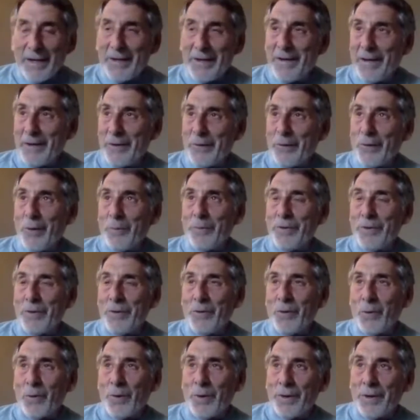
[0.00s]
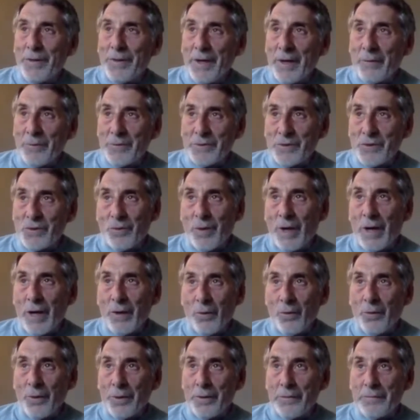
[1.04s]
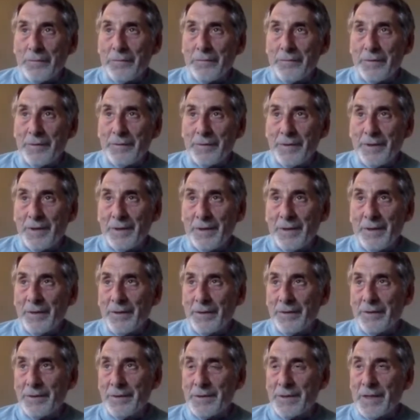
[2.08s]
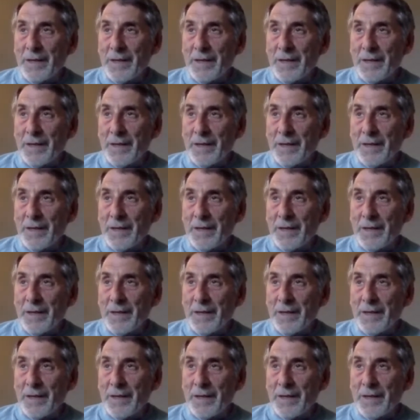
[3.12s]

grew up in the North. I was a trial lawyer for 15 years.